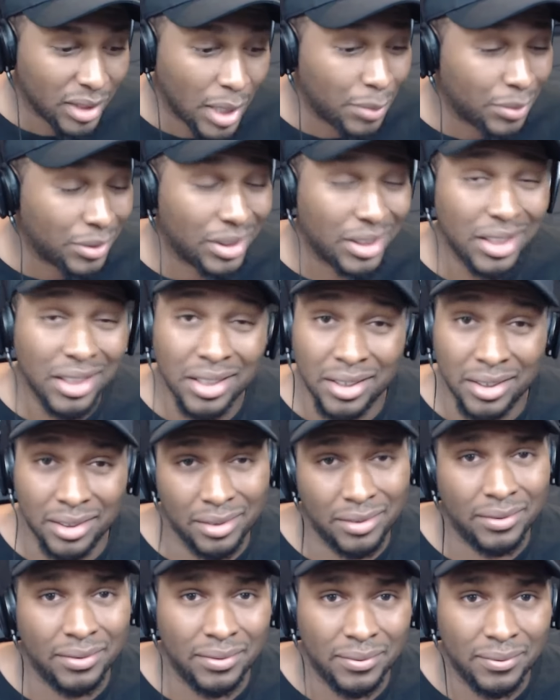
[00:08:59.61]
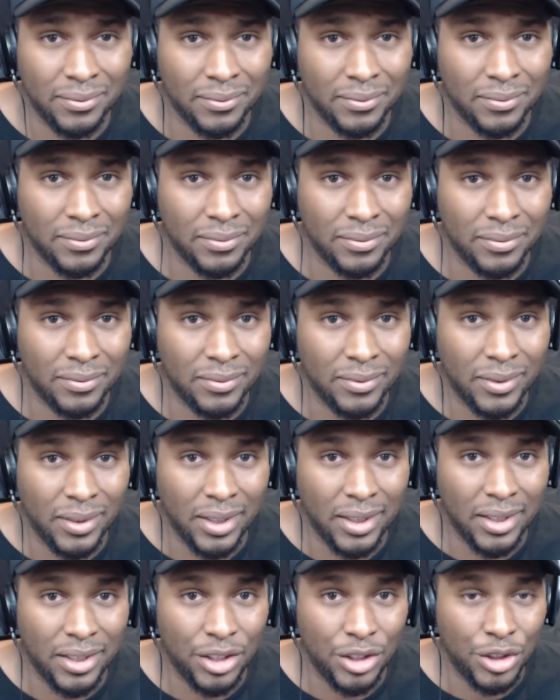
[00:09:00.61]
That was good.
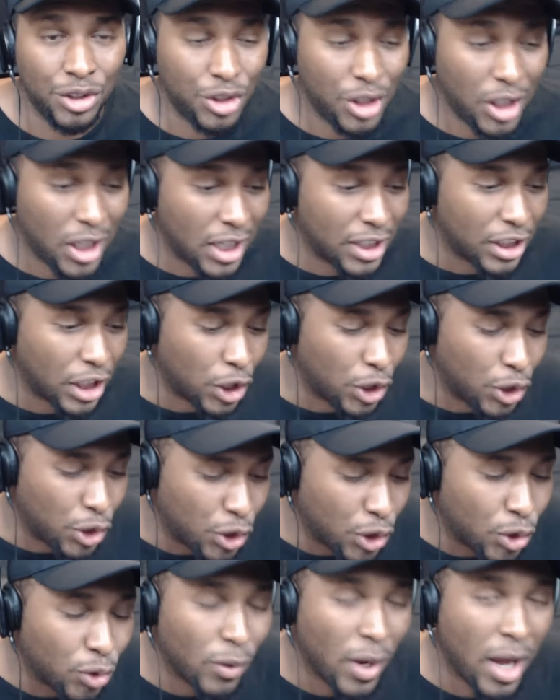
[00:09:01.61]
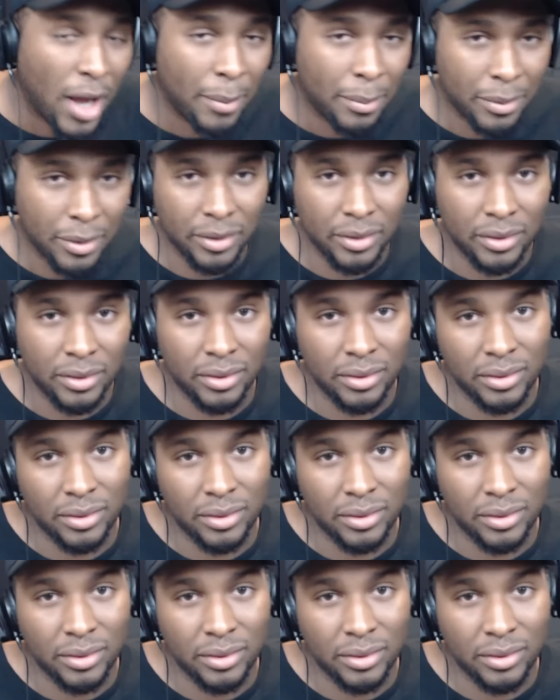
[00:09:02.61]
She is a good rapper.